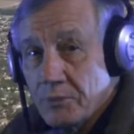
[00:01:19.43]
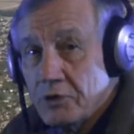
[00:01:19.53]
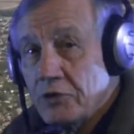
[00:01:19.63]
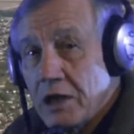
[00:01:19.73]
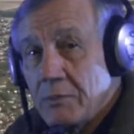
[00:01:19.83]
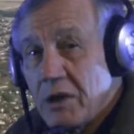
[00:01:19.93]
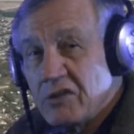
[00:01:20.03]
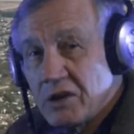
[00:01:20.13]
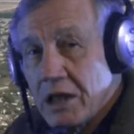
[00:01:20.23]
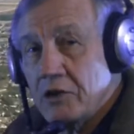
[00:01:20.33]
the same
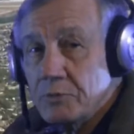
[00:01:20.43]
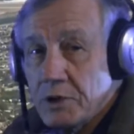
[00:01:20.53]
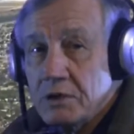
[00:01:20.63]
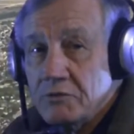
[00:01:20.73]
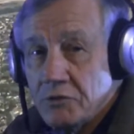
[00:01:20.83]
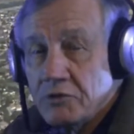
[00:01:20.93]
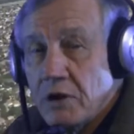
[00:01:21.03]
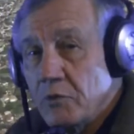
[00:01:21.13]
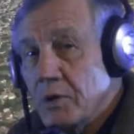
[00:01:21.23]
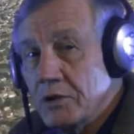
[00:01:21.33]
as it has been for
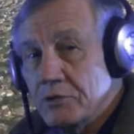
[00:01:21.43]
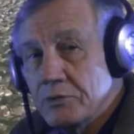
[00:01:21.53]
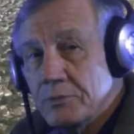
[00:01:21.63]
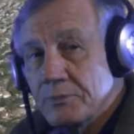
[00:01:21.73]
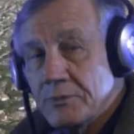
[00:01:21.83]
several months.